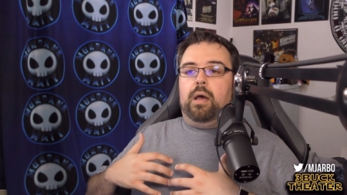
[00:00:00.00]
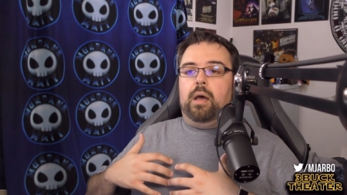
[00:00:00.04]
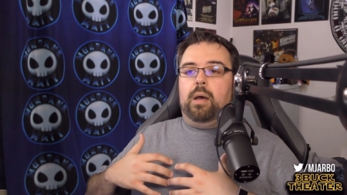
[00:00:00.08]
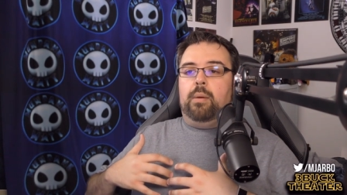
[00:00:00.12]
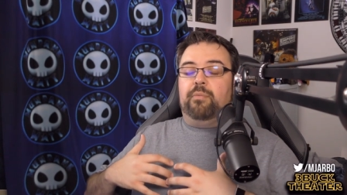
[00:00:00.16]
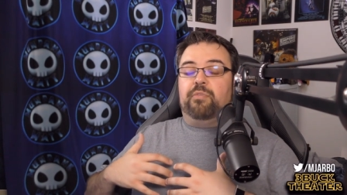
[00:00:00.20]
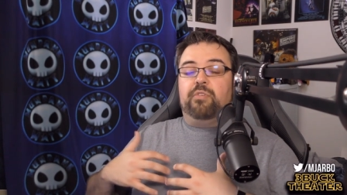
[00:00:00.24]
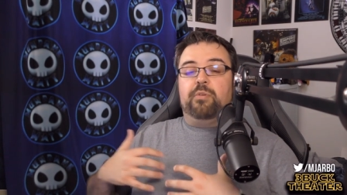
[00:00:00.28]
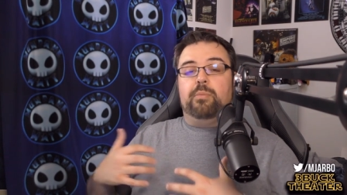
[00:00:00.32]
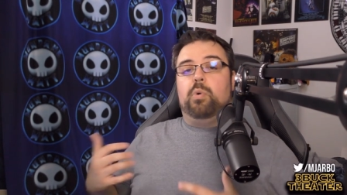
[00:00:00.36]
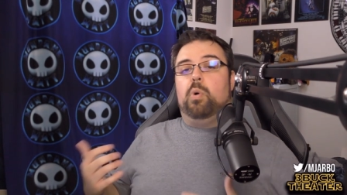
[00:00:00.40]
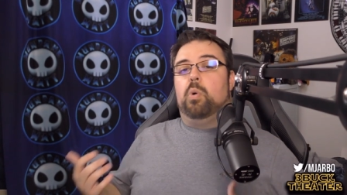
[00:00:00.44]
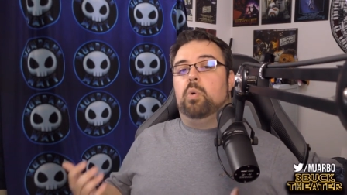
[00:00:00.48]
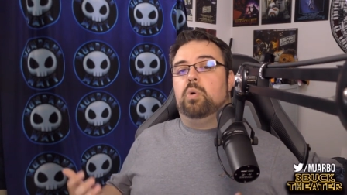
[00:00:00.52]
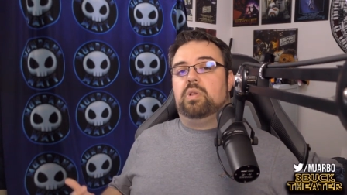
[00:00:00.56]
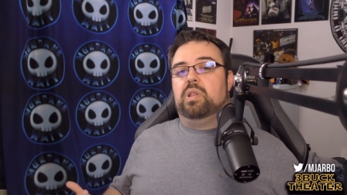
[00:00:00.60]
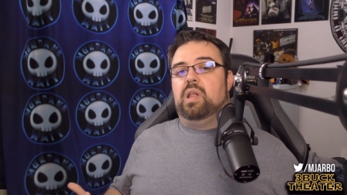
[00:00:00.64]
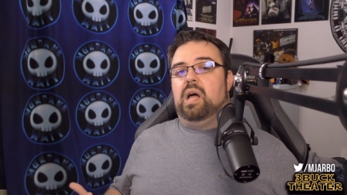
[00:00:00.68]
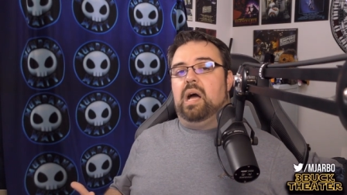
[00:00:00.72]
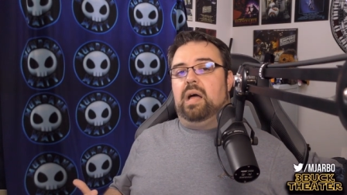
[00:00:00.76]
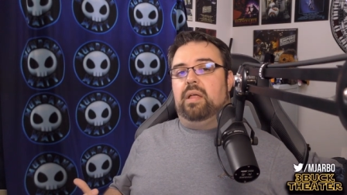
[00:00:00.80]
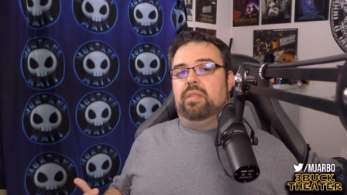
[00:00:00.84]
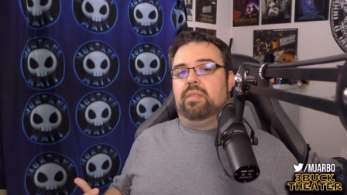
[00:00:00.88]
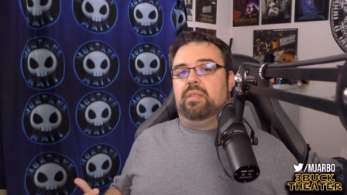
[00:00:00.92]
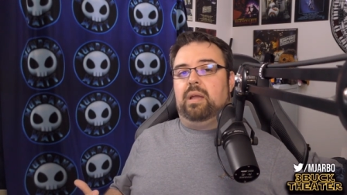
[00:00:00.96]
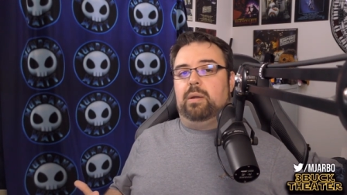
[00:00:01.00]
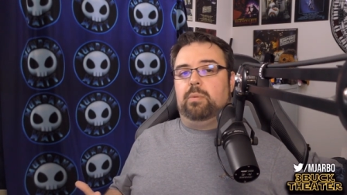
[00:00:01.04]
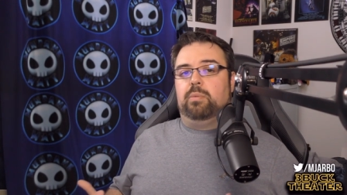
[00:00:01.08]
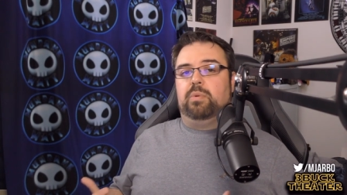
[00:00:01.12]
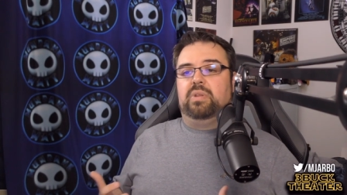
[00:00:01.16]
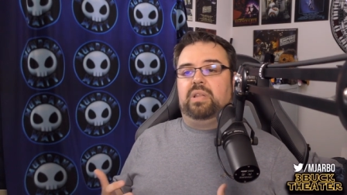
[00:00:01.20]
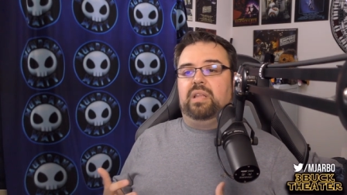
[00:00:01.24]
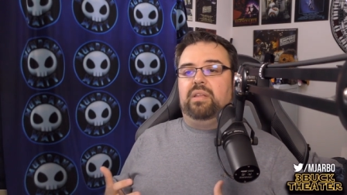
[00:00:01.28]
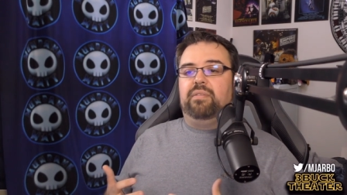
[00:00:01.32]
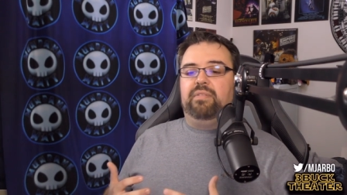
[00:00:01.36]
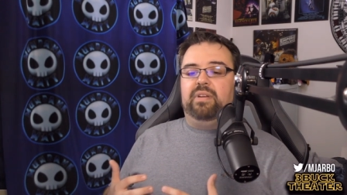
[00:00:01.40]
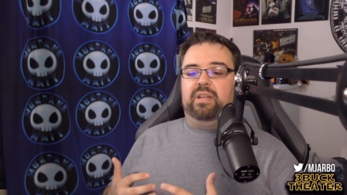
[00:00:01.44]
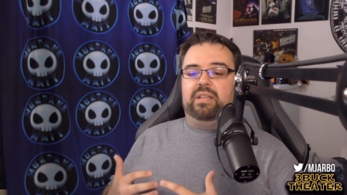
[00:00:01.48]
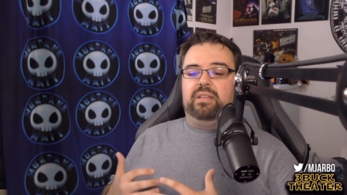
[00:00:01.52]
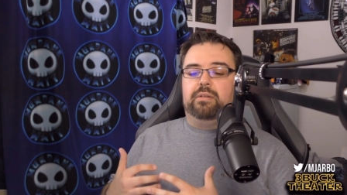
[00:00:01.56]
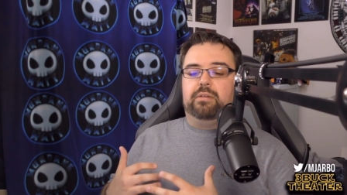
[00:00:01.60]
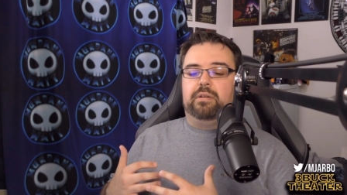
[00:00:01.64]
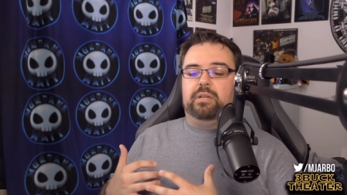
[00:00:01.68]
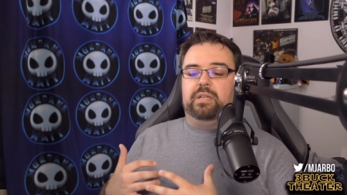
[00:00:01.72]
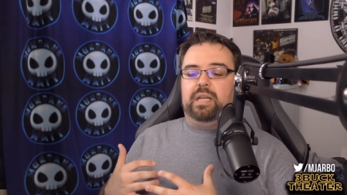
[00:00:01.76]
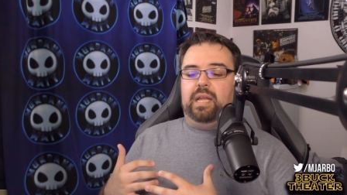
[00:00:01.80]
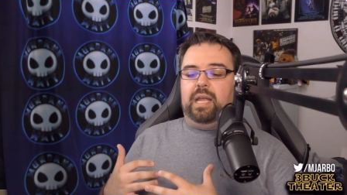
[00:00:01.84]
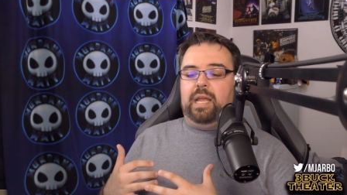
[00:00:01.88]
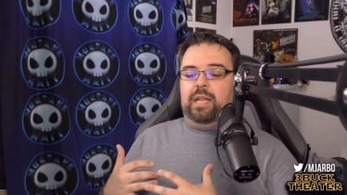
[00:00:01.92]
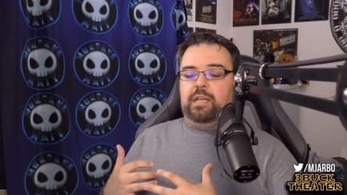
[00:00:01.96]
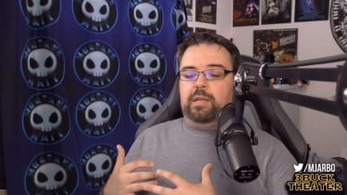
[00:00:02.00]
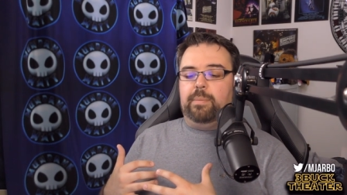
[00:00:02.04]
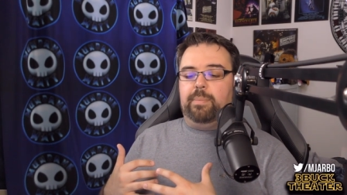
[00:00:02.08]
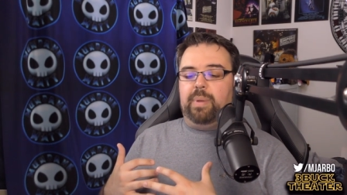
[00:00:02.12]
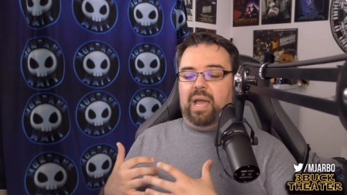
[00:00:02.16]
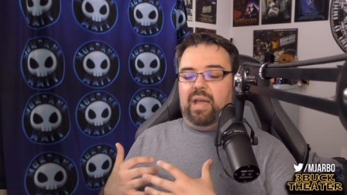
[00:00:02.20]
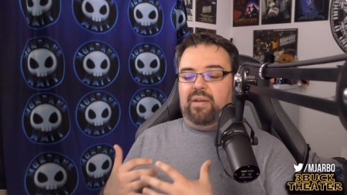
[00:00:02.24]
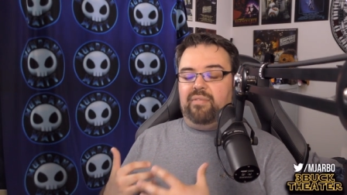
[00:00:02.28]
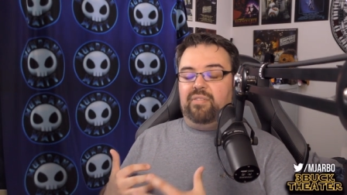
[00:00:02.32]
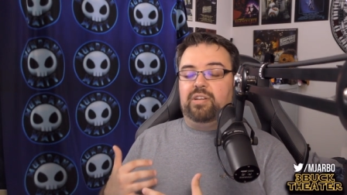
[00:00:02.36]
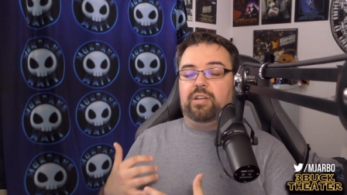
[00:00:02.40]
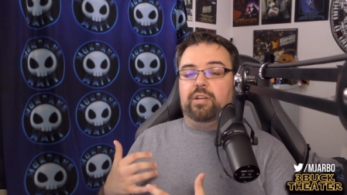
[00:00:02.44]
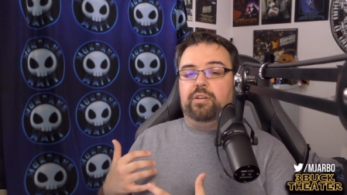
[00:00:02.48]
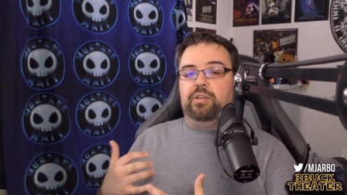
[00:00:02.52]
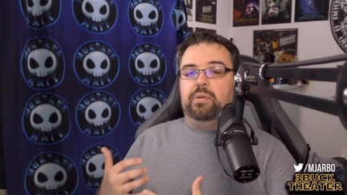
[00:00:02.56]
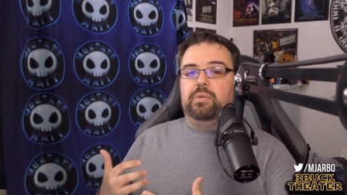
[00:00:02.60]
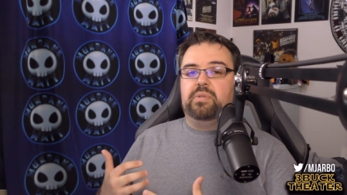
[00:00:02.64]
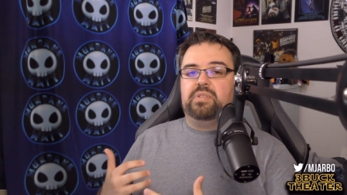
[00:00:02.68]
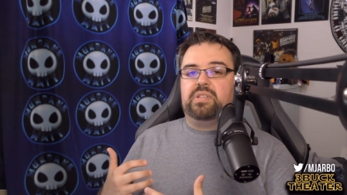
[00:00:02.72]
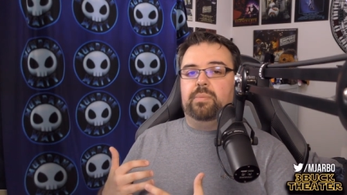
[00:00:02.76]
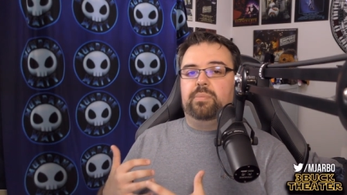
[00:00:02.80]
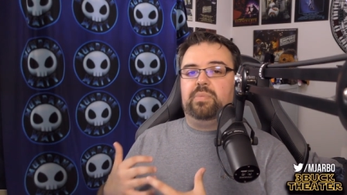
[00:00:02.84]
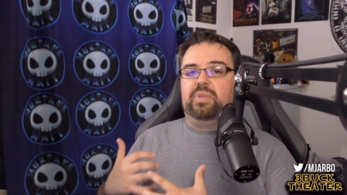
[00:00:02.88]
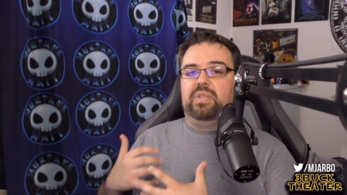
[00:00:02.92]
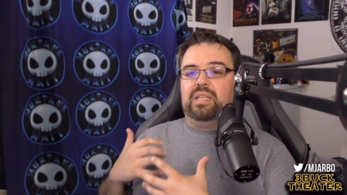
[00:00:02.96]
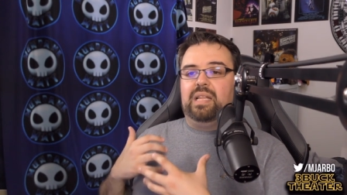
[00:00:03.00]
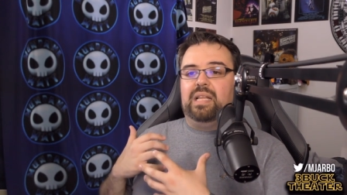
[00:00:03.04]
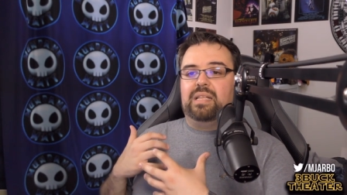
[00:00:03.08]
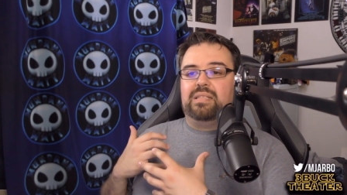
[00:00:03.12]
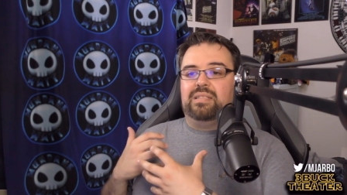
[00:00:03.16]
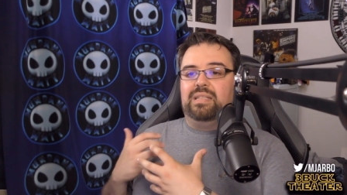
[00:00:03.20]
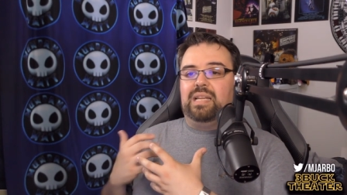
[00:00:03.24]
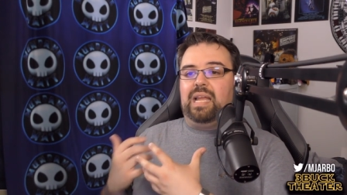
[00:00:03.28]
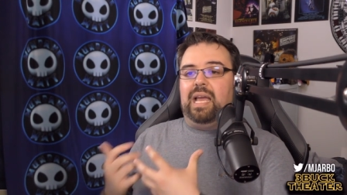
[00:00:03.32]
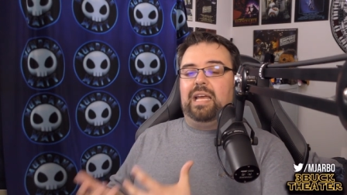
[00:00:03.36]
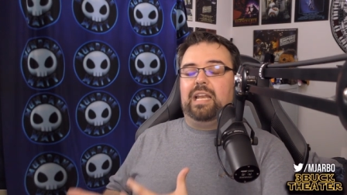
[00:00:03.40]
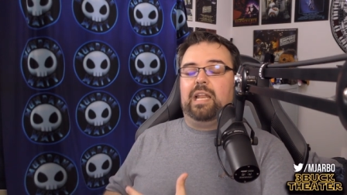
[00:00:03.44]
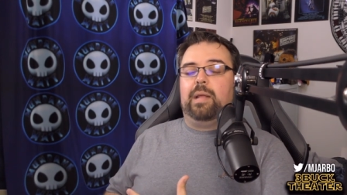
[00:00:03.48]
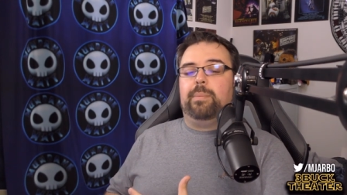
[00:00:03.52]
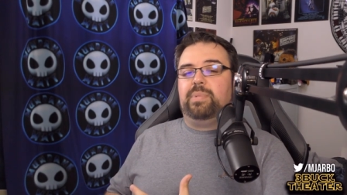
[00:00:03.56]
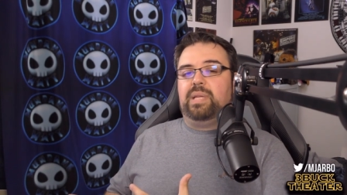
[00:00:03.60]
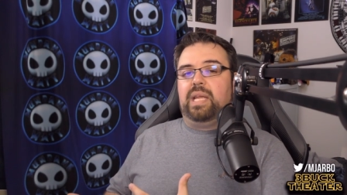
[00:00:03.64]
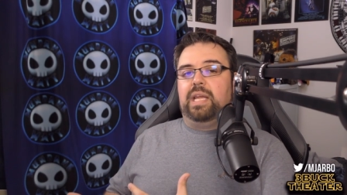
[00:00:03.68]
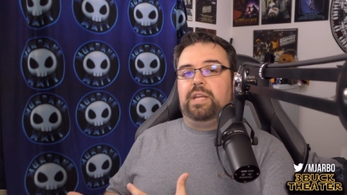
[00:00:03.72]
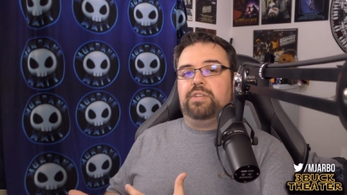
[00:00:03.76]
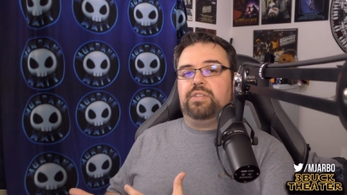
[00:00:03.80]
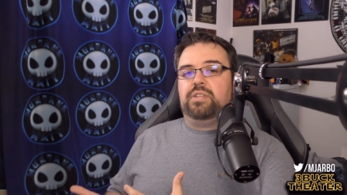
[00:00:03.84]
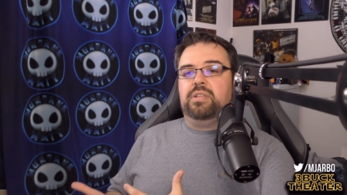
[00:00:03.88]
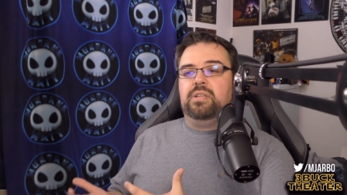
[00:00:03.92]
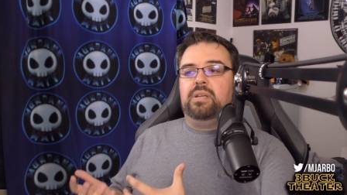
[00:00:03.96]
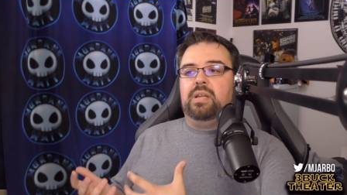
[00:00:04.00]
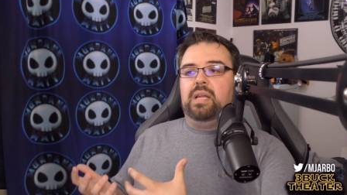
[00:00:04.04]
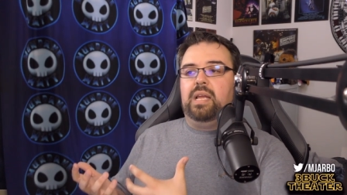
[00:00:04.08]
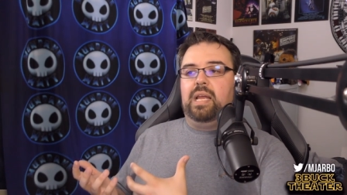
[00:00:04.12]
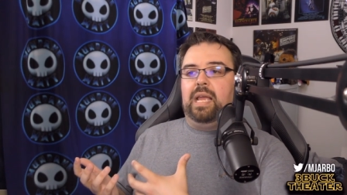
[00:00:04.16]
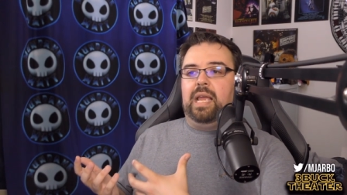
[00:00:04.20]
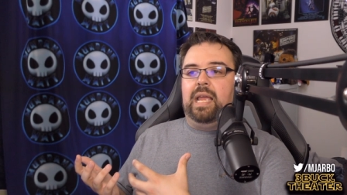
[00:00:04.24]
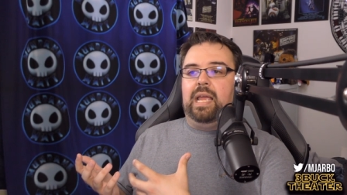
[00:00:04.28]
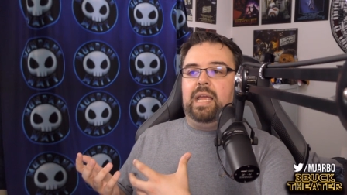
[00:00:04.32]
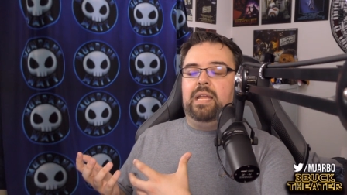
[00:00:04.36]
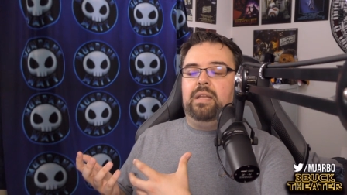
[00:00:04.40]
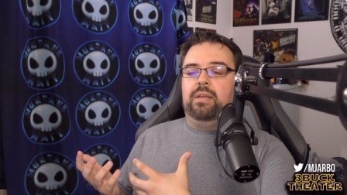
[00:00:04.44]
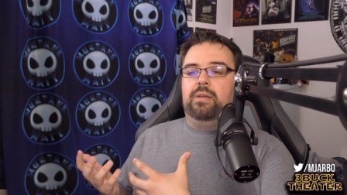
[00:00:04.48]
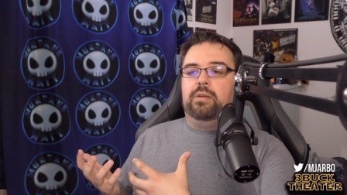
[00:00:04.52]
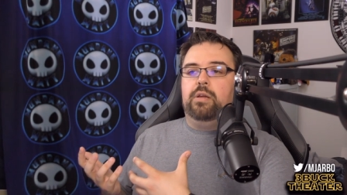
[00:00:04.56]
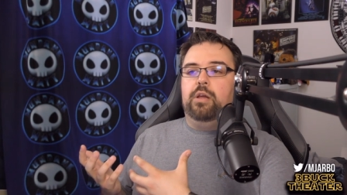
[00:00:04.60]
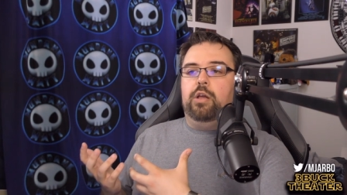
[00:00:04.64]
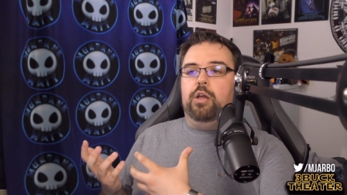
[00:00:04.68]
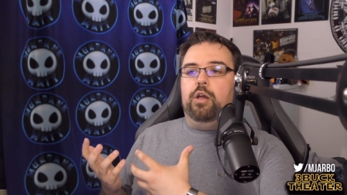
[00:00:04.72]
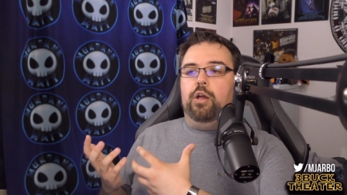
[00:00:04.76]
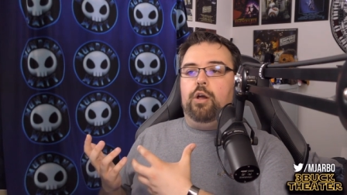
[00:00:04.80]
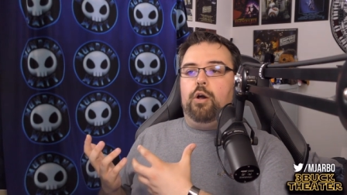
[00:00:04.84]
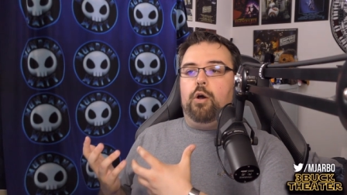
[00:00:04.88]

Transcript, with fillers: um, from whole cloth. I really think they're going to end up having to do something that's an adaptation and